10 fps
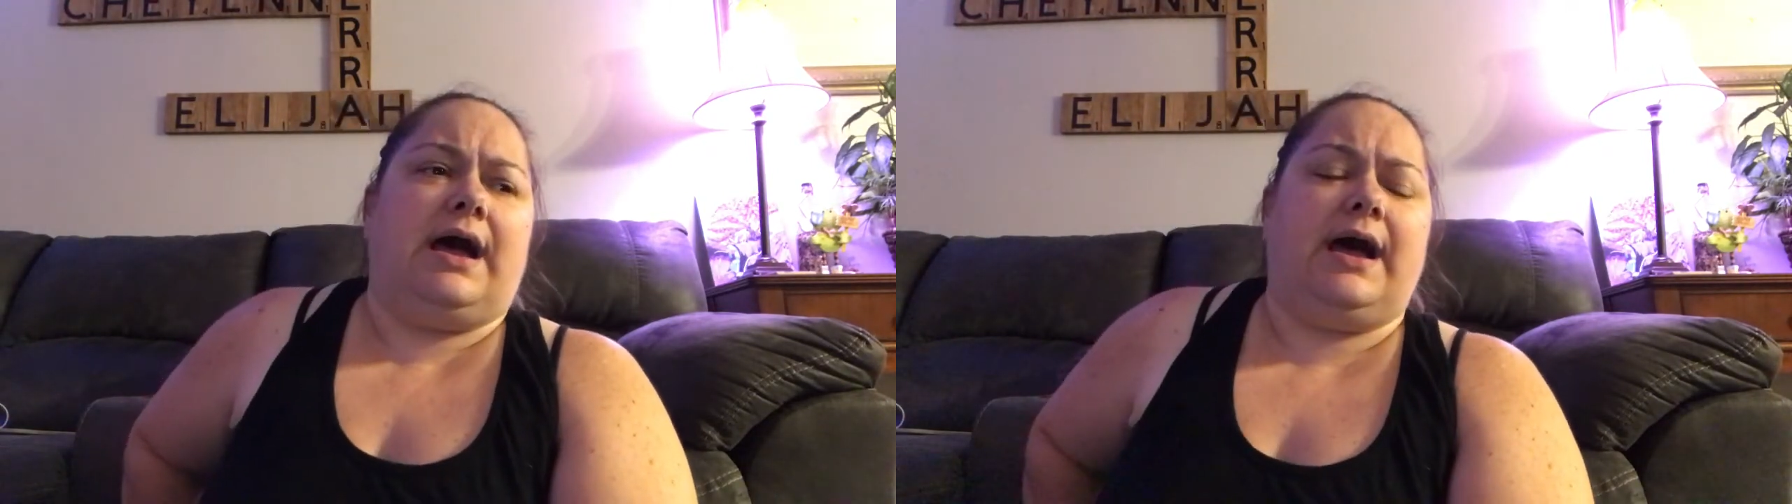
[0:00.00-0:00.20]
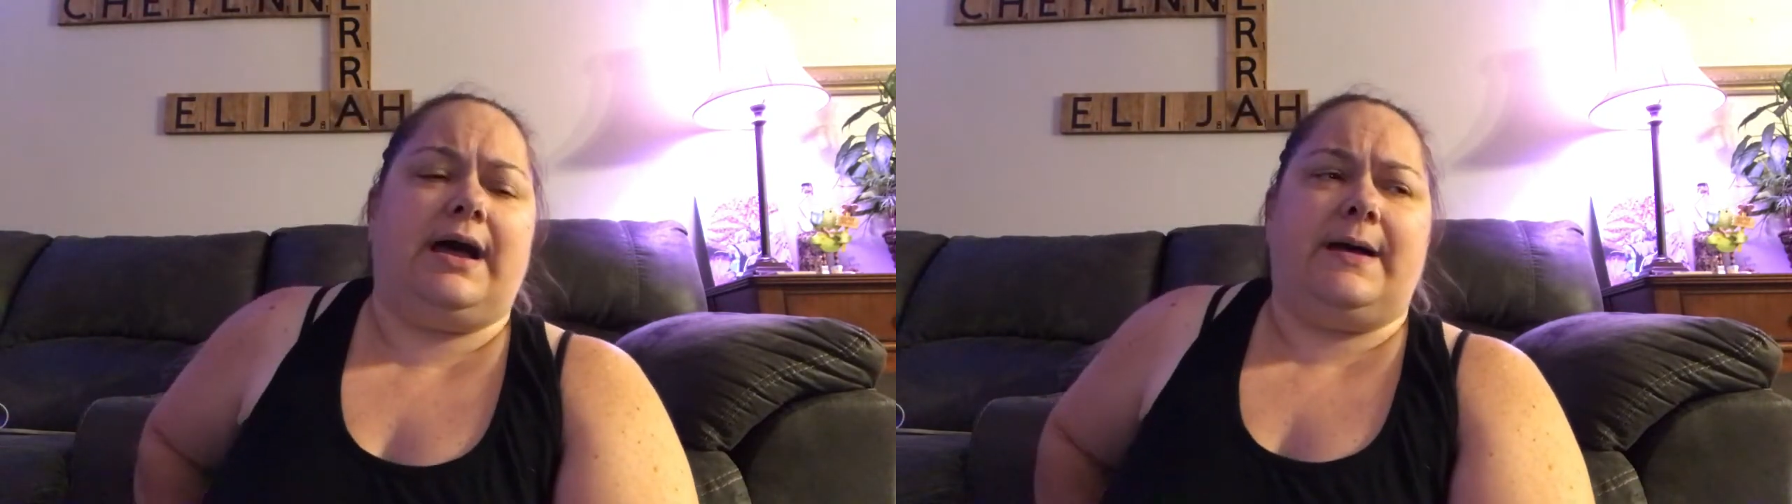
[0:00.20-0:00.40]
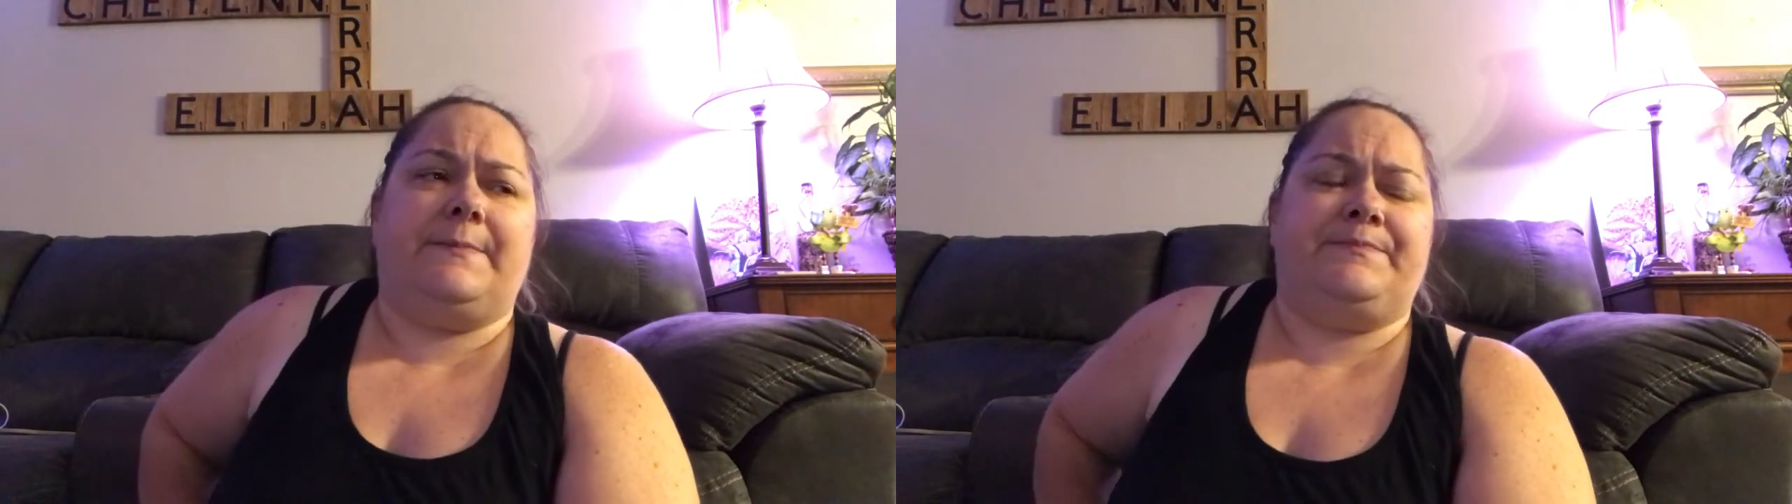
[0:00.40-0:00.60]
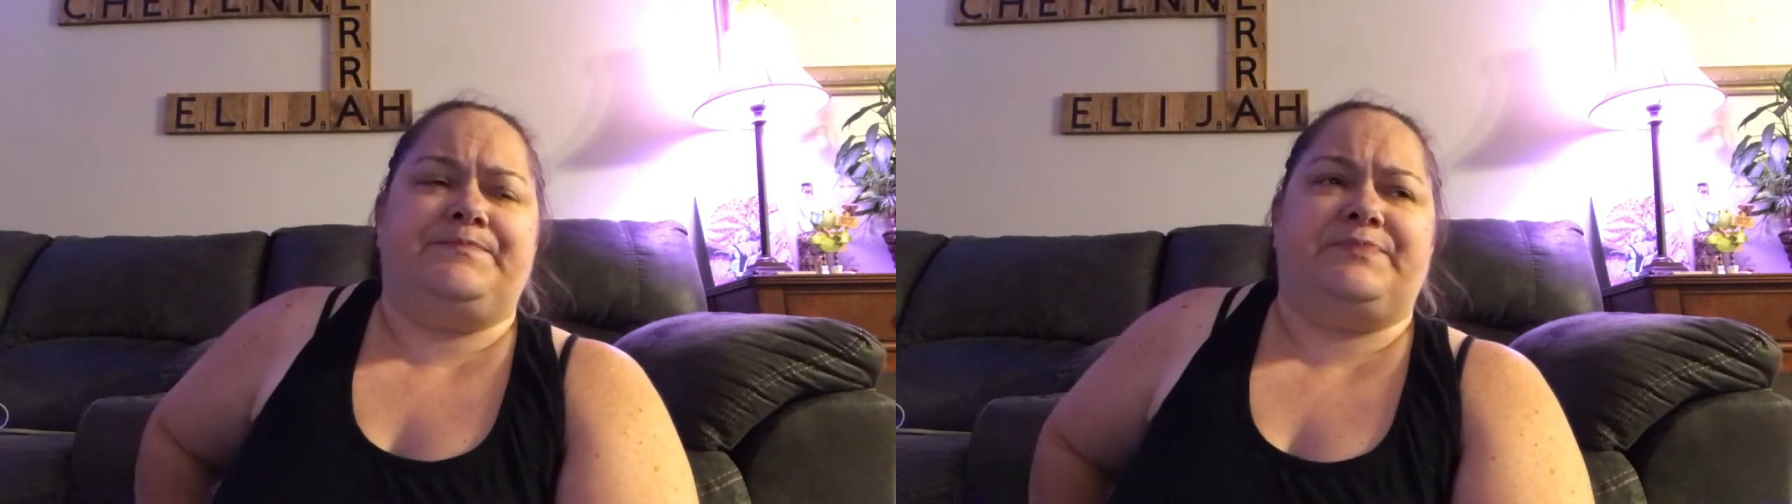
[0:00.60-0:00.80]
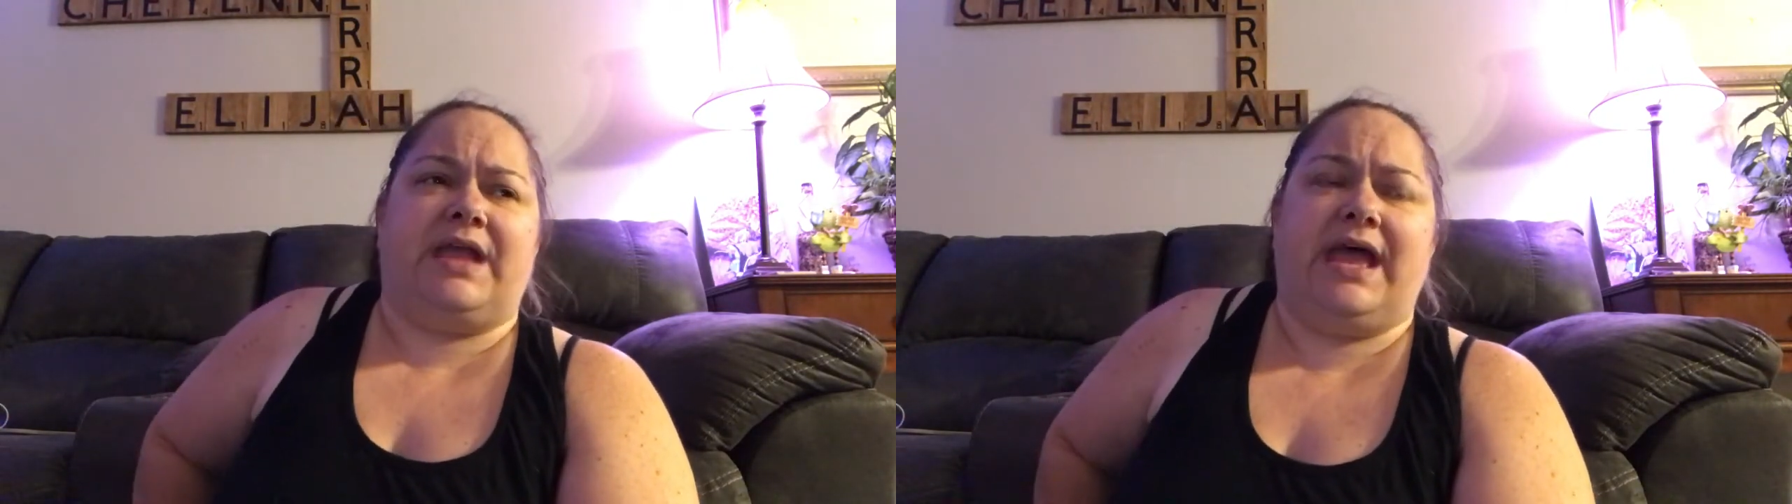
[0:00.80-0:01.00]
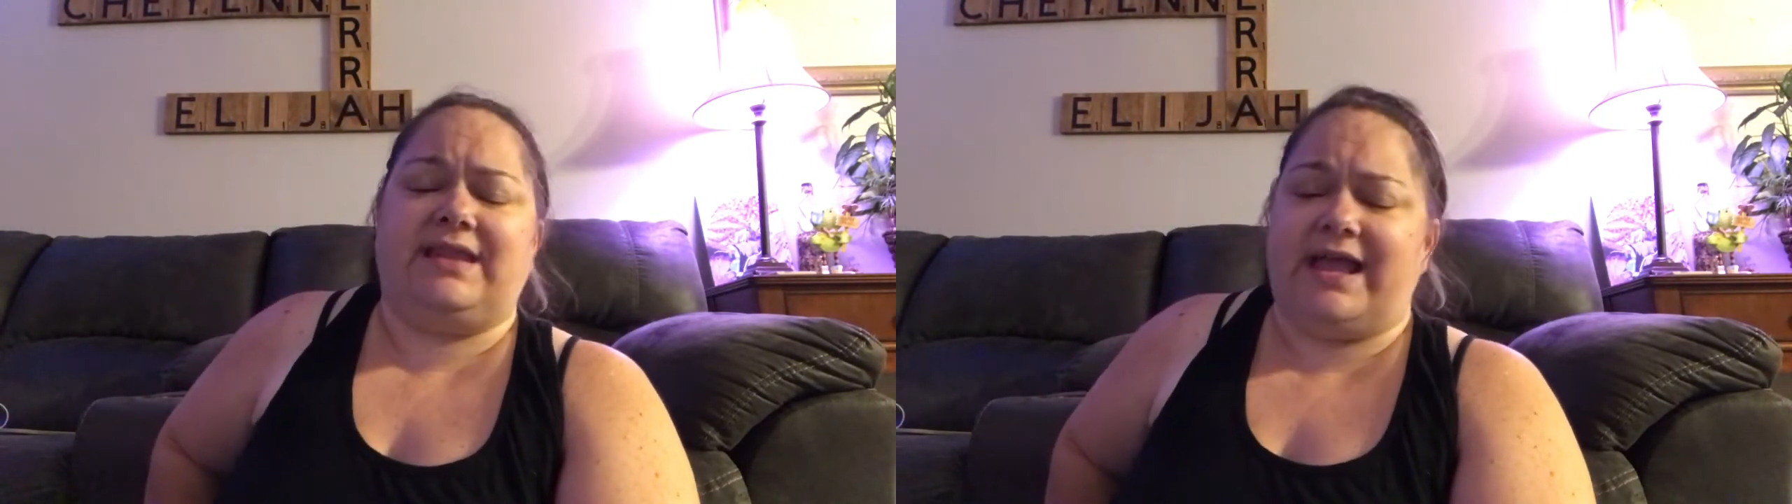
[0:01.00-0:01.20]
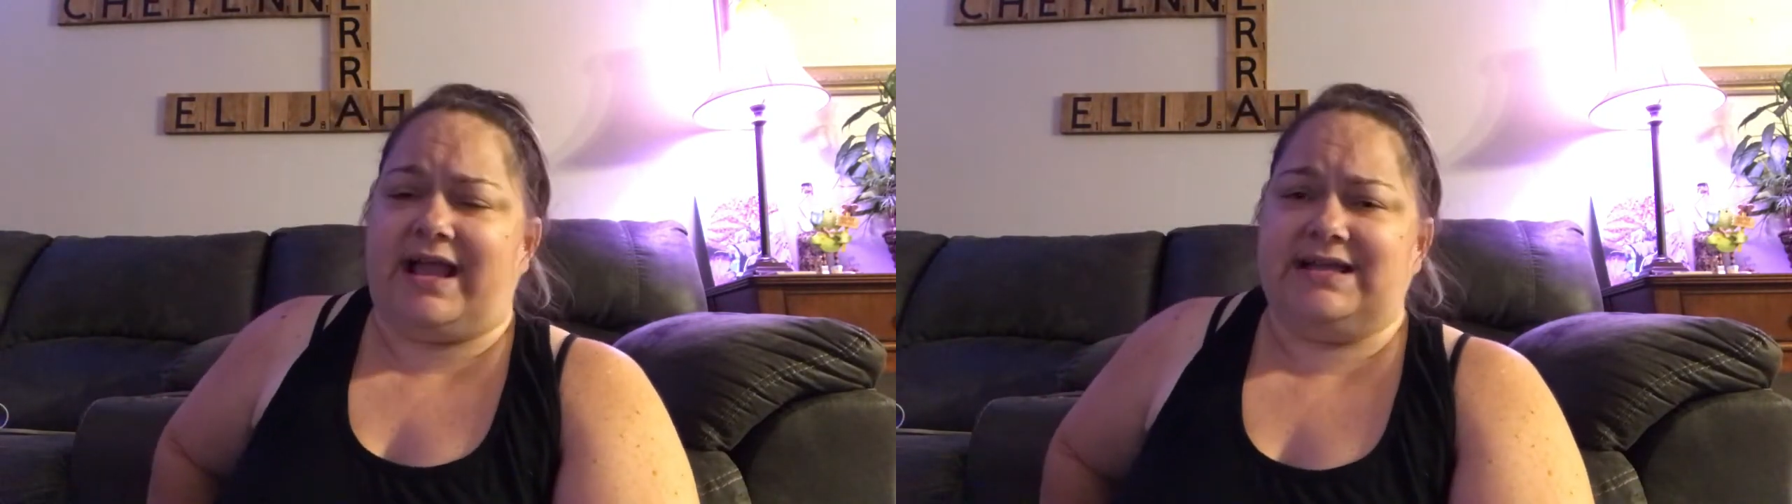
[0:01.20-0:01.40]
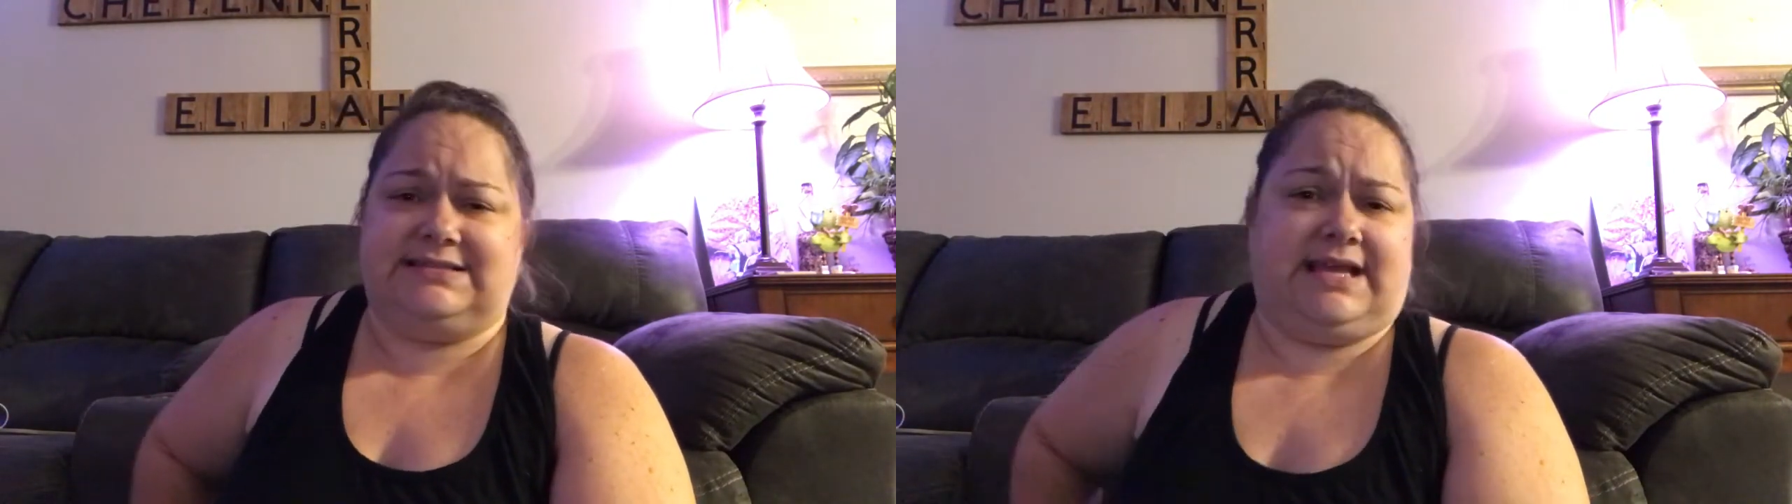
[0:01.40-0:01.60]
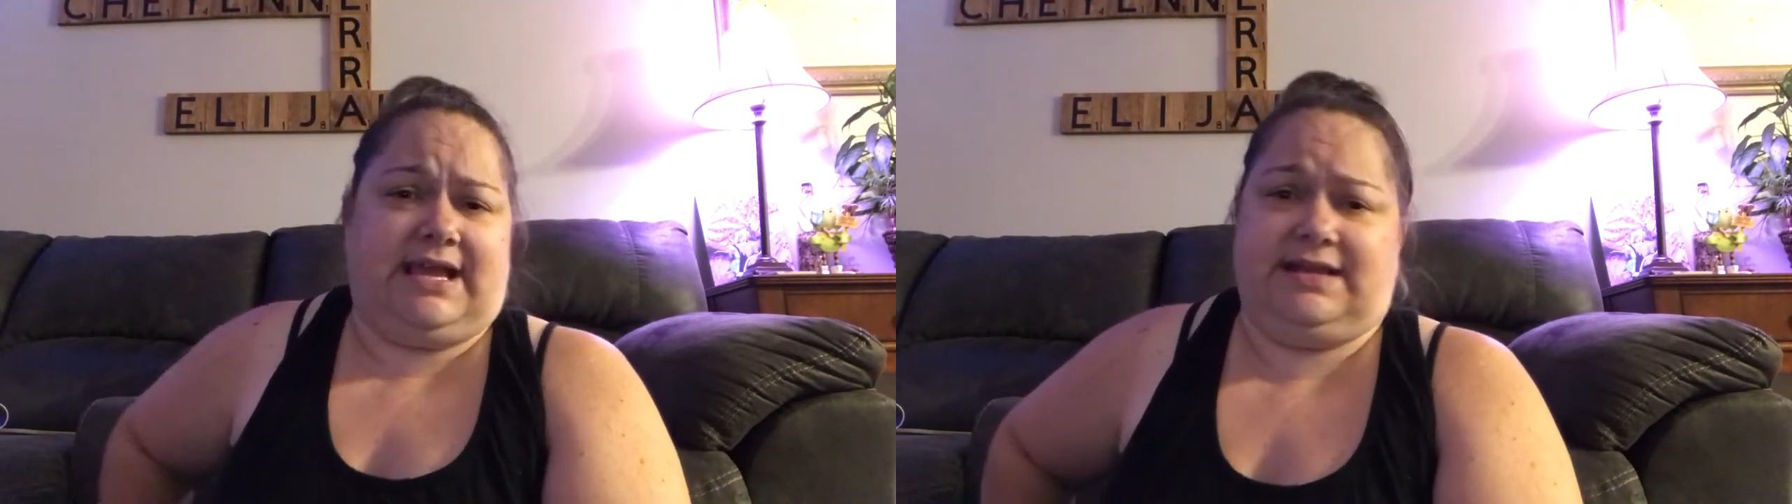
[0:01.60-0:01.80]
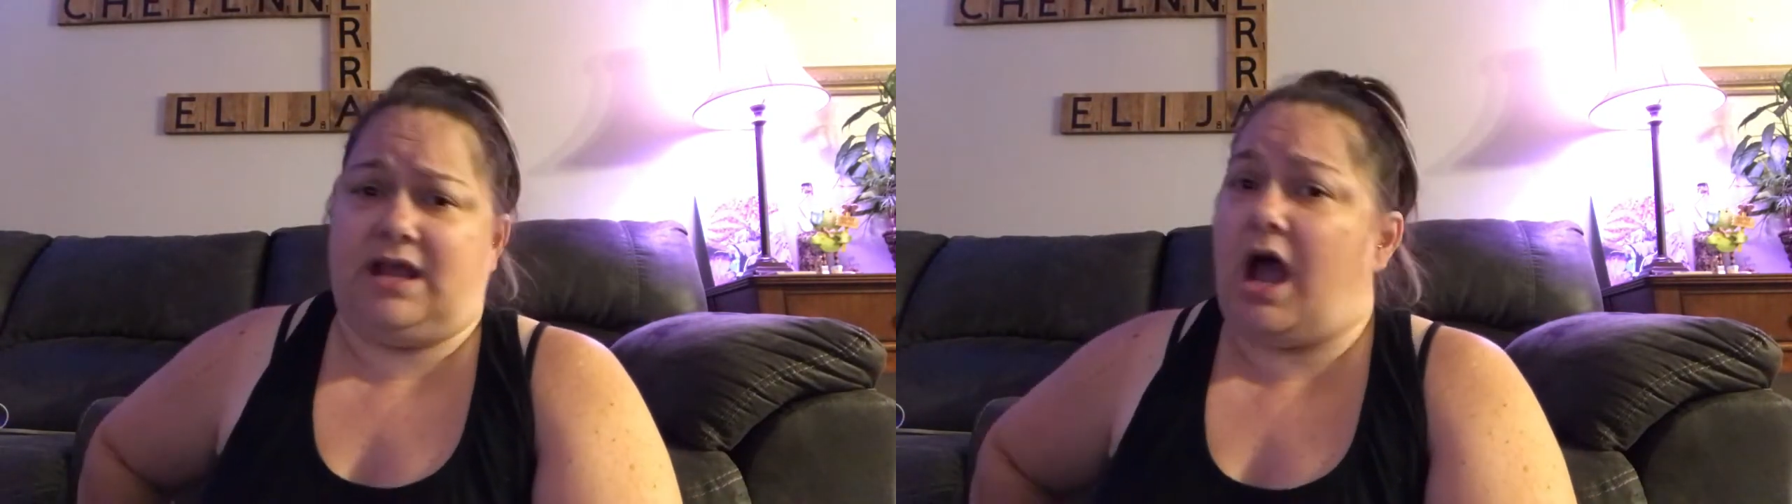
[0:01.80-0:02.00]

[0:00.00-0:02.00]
And like I said,